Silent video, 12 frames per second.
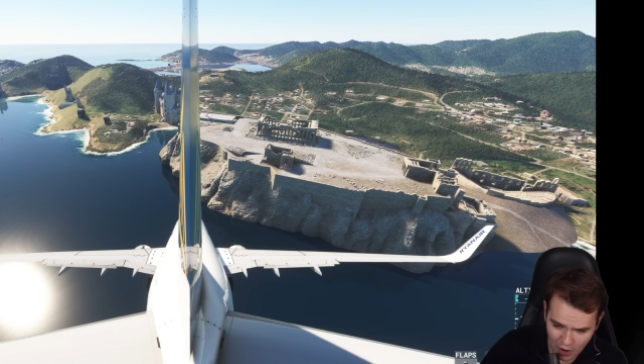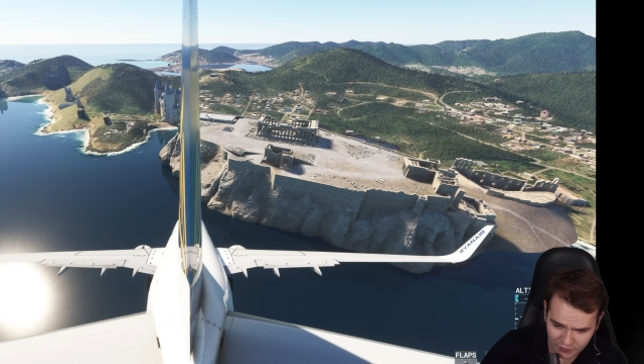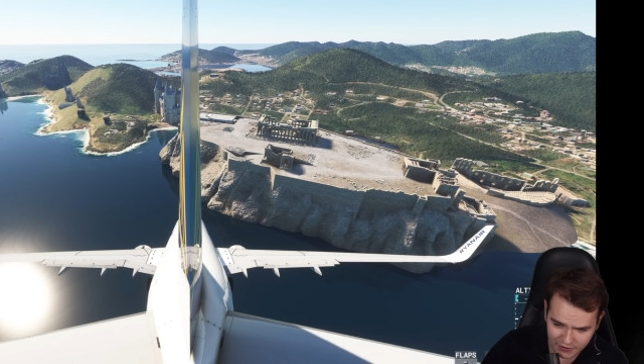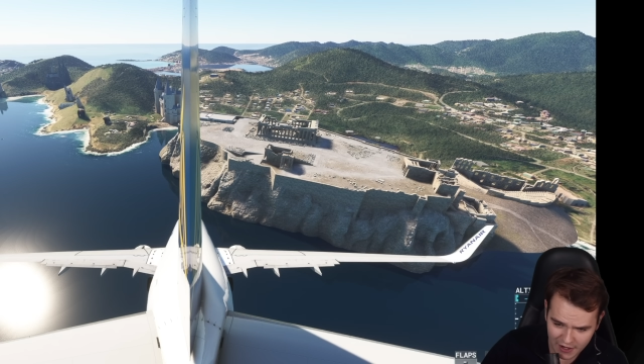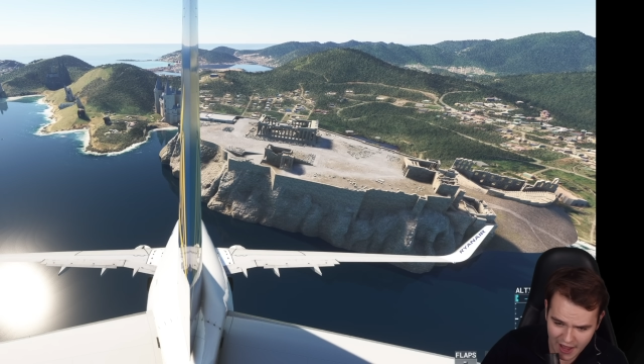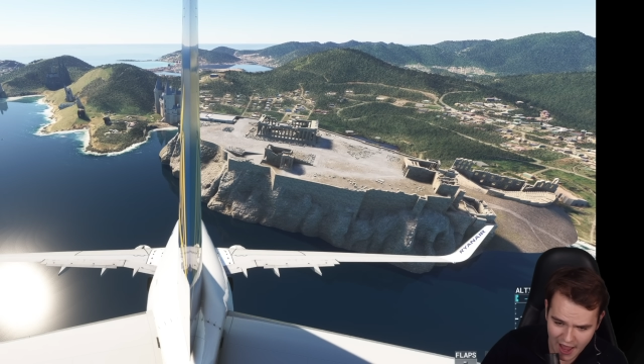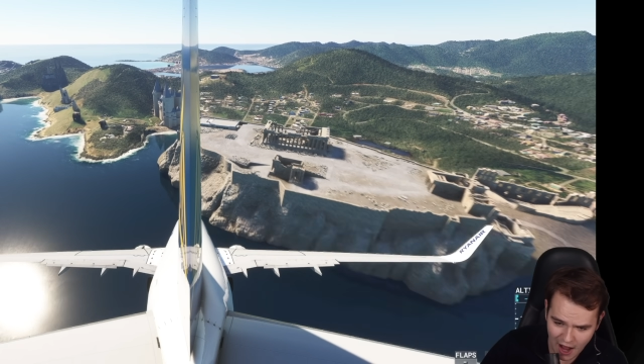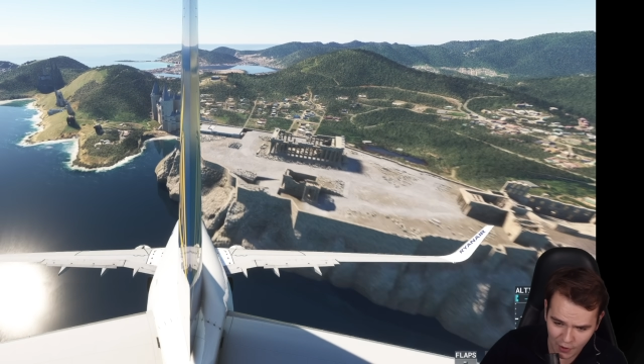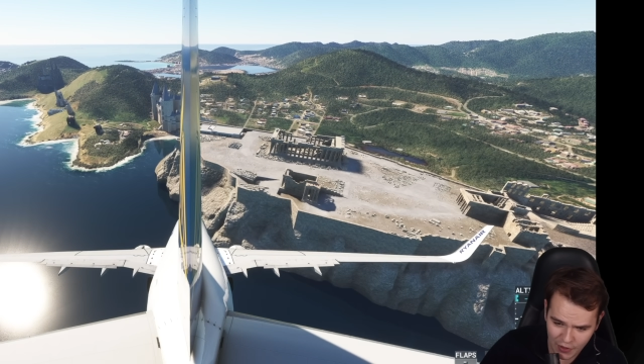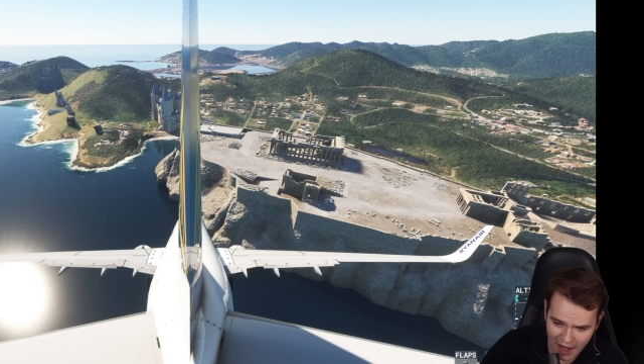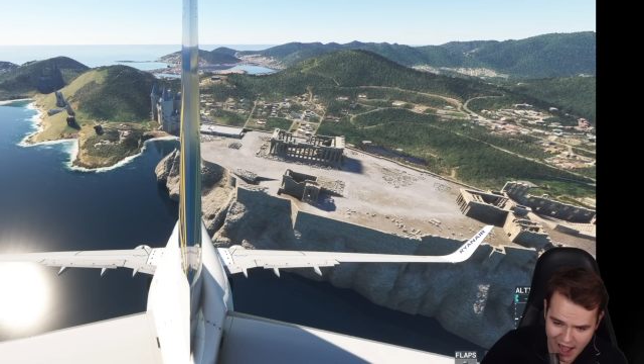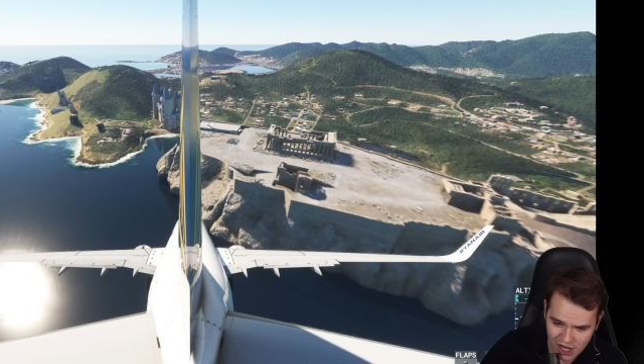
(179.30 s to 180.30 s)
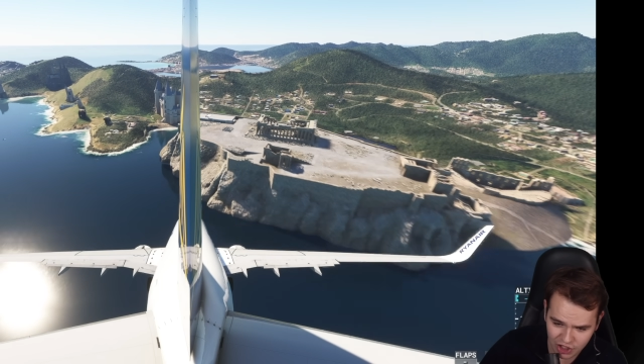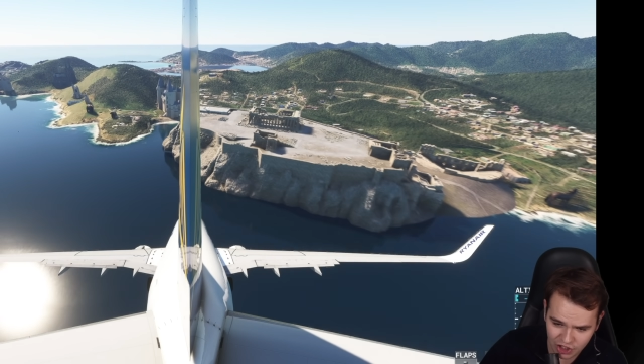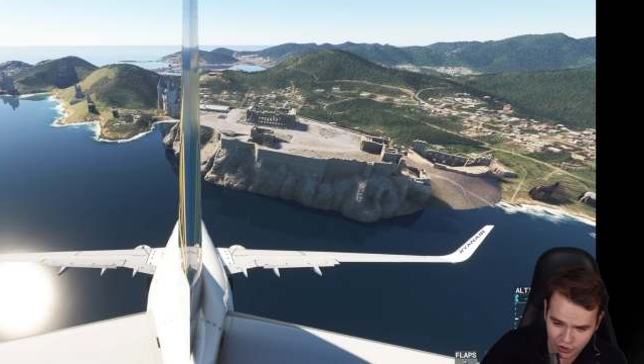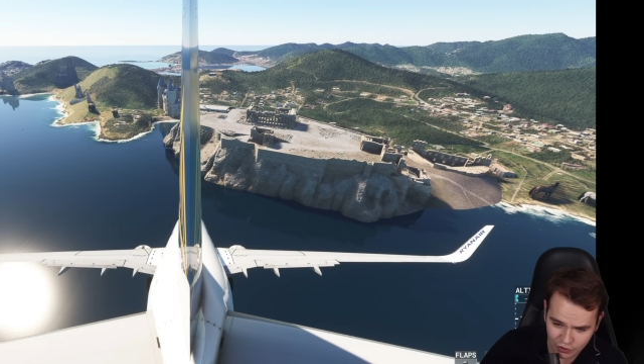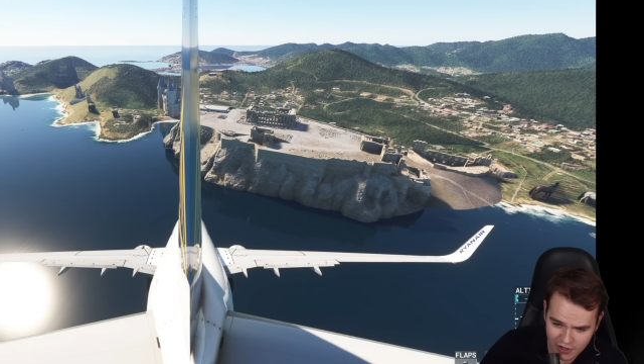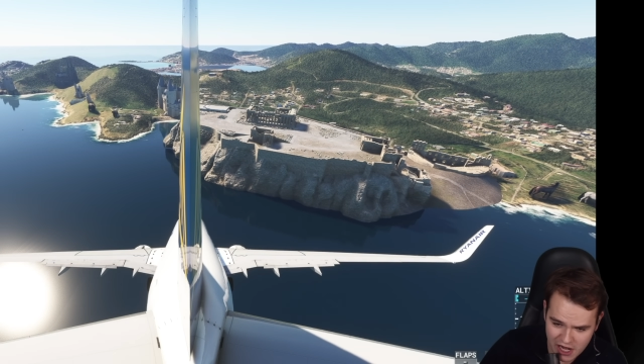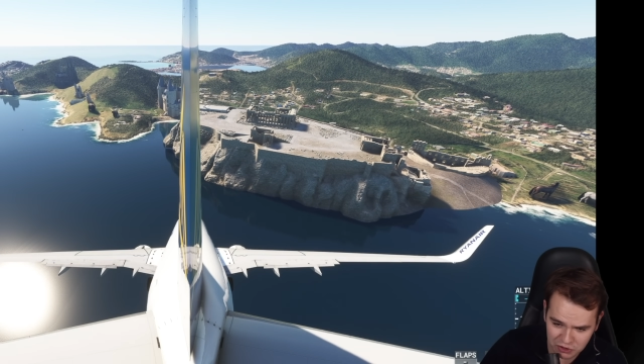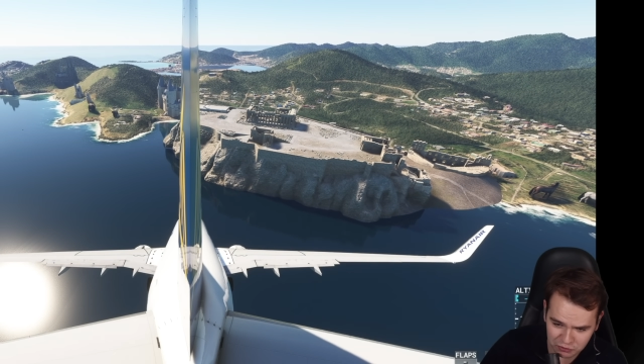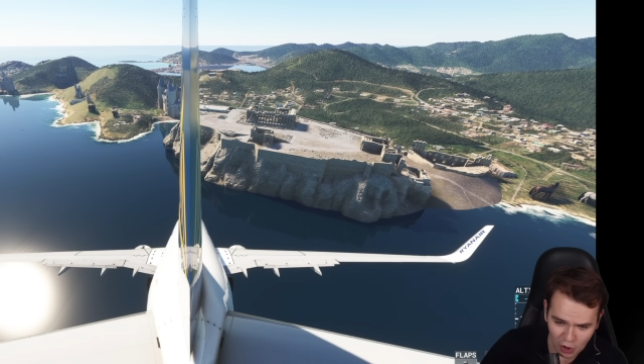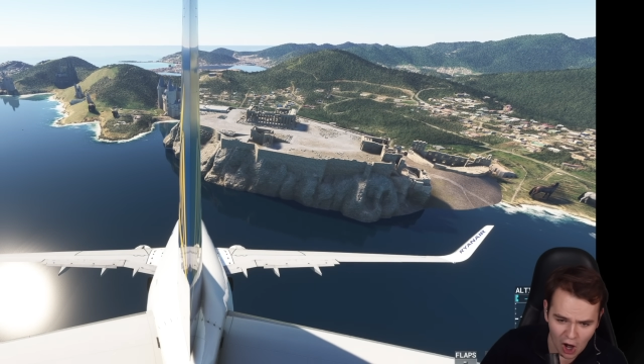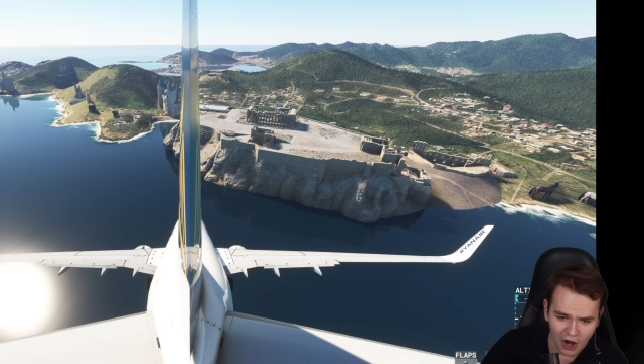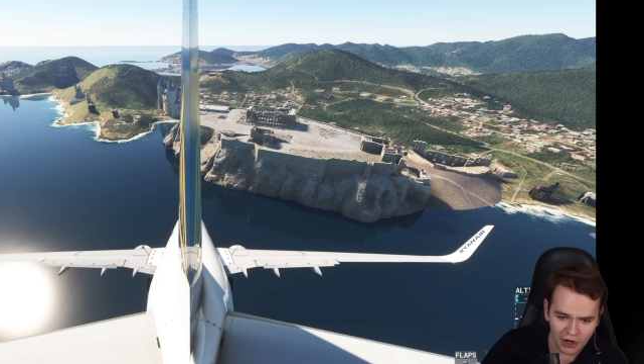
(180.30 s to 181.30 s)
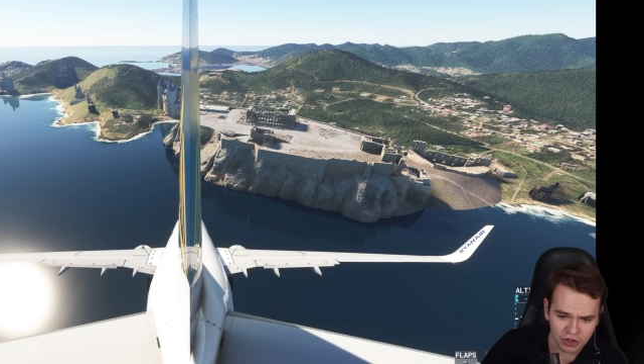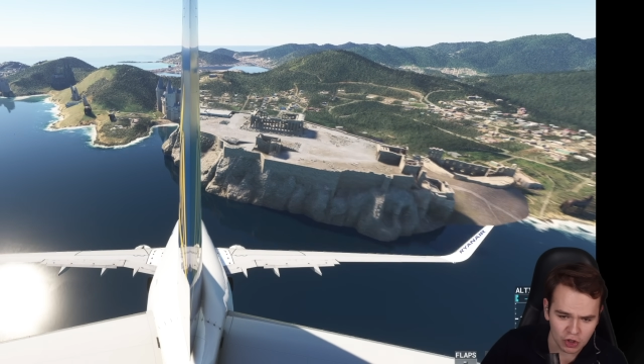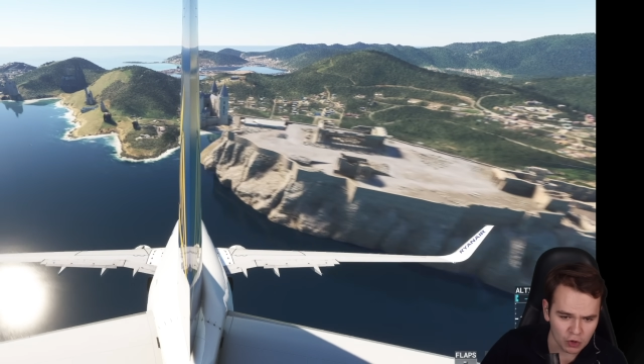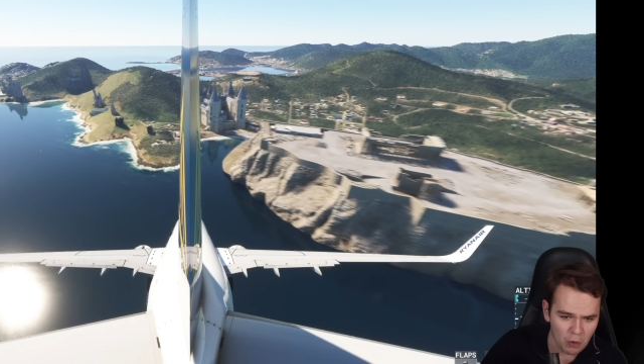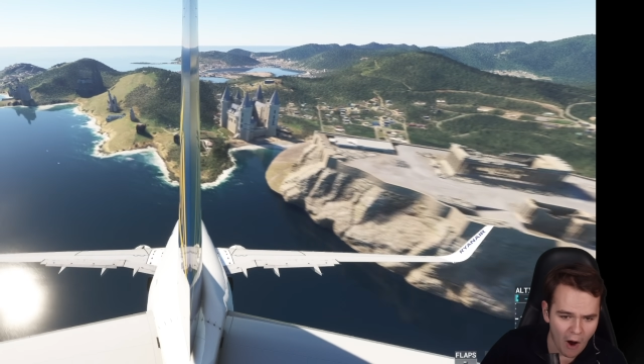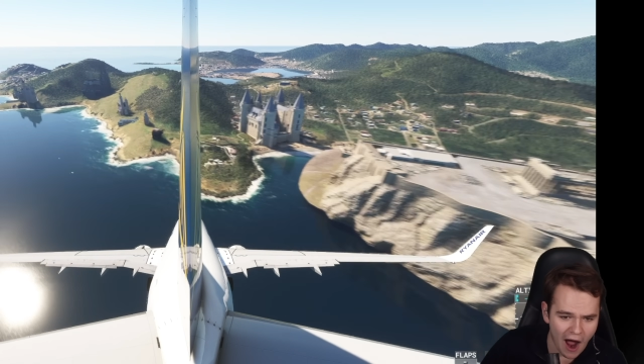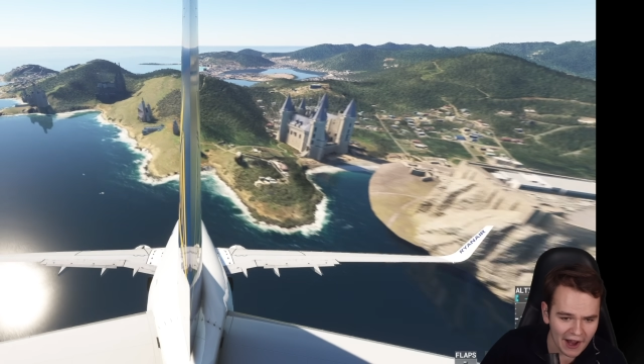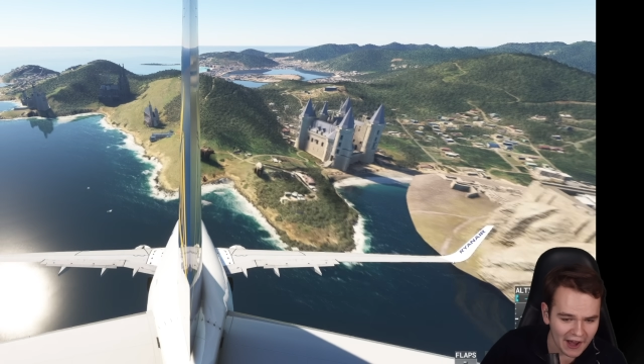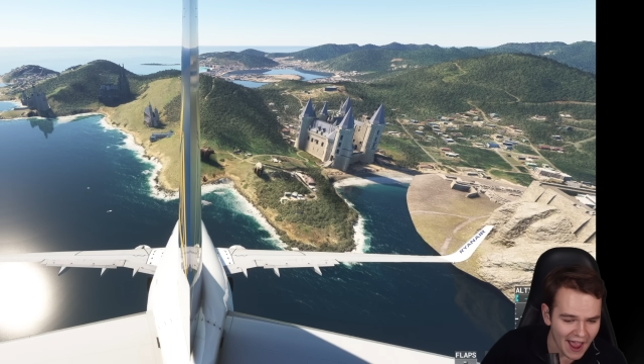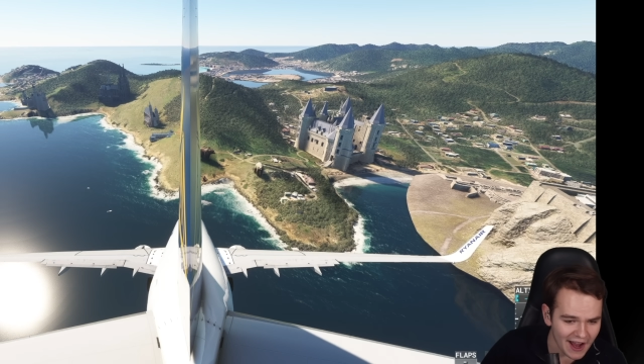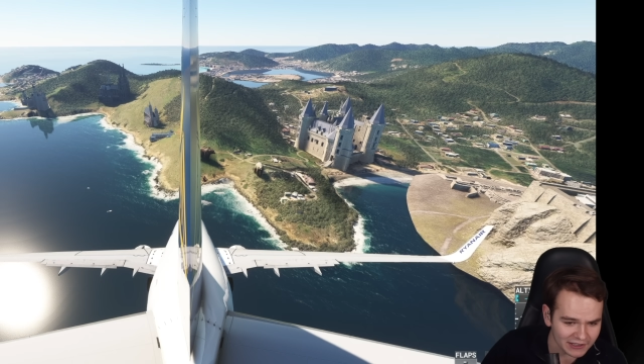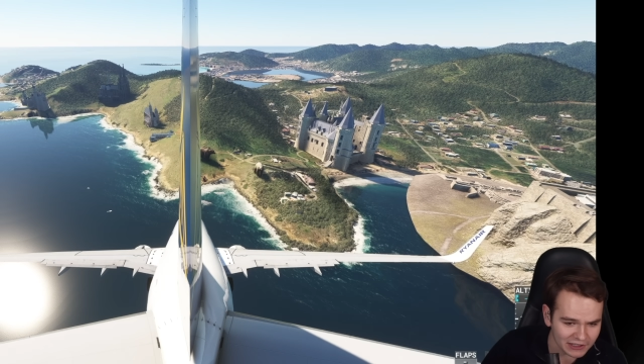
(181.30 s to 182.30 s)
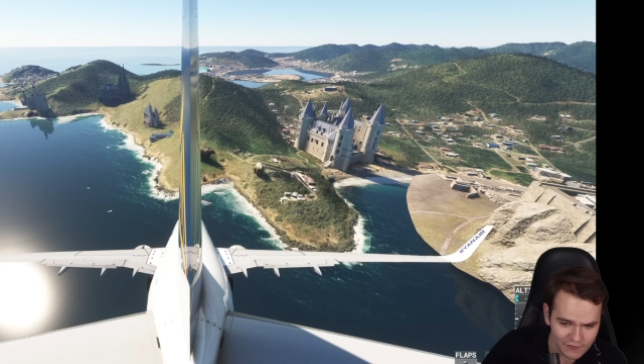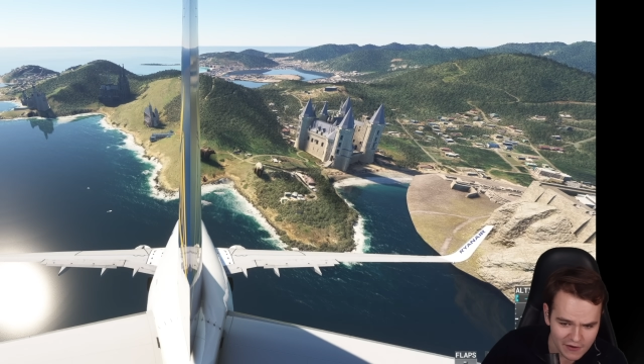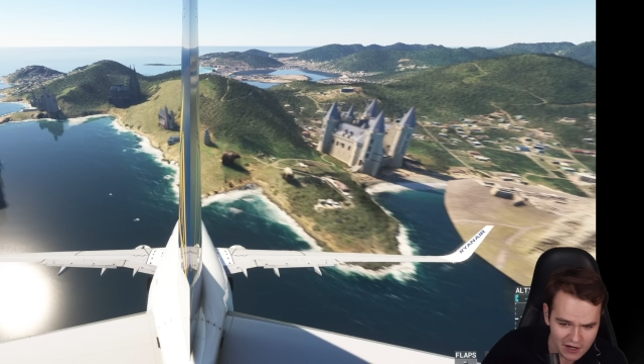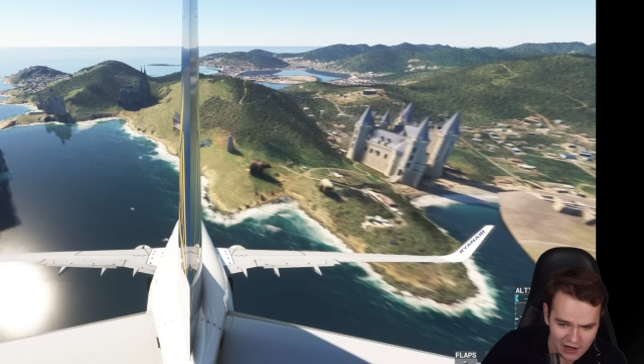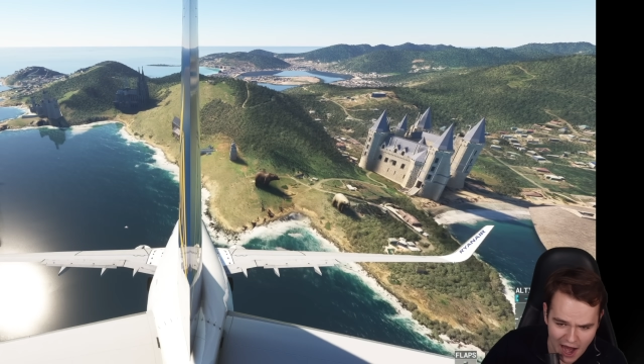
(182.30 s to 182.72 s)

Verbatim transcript: what the hell? The ancient Greeks were also quite active here.